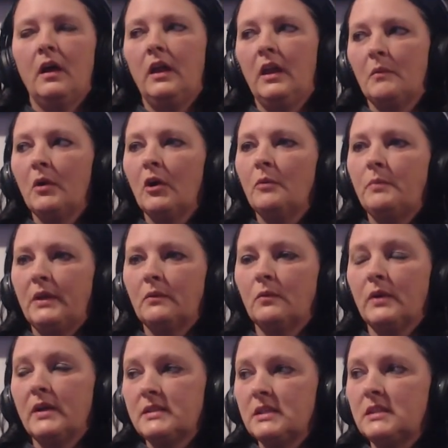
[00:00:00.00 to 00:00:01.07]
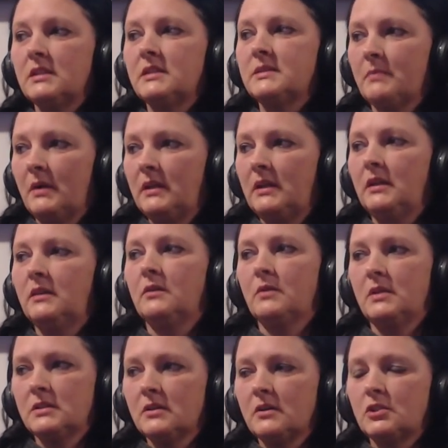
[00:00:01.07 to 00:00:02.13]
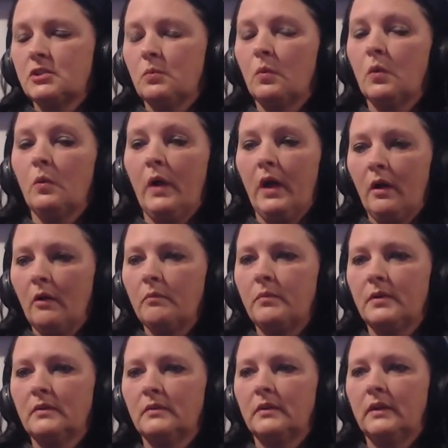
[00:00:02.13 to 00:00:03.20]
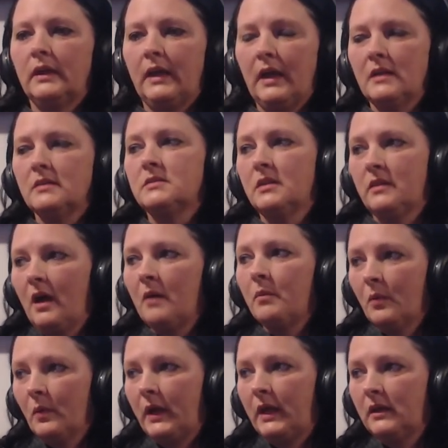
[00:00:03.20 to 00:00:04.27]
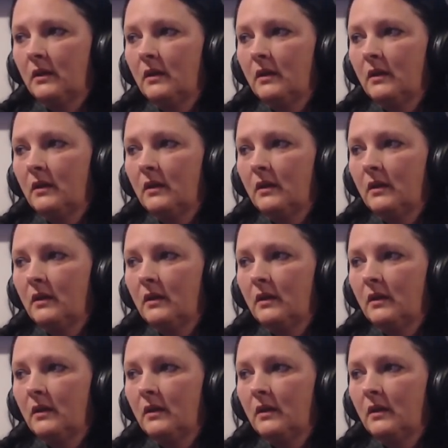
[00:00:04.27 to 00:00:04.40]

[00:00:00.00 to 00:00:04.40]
and I'm hoping raising this money and the research will help get to that point.